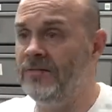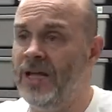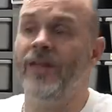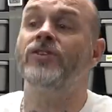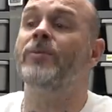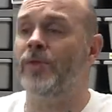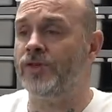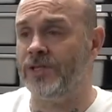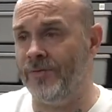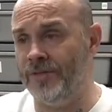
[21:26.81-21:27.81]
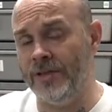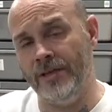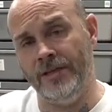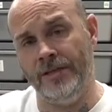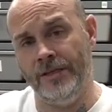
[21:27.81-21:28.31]
yeah, there's some other stuff in
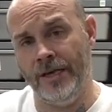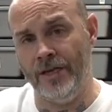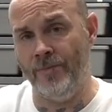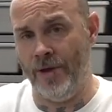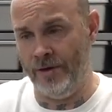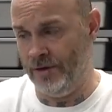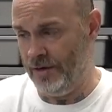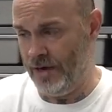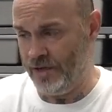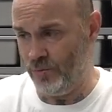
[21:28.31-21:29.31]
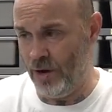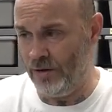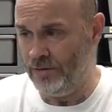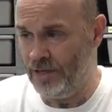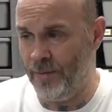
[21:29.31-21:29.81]
the, in the incubate as
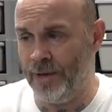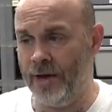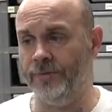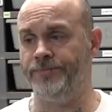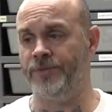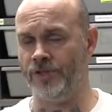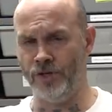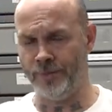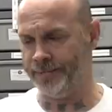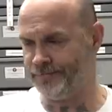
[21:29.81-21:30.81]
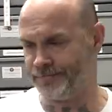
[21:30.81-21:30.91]
well coming out. Excuse me.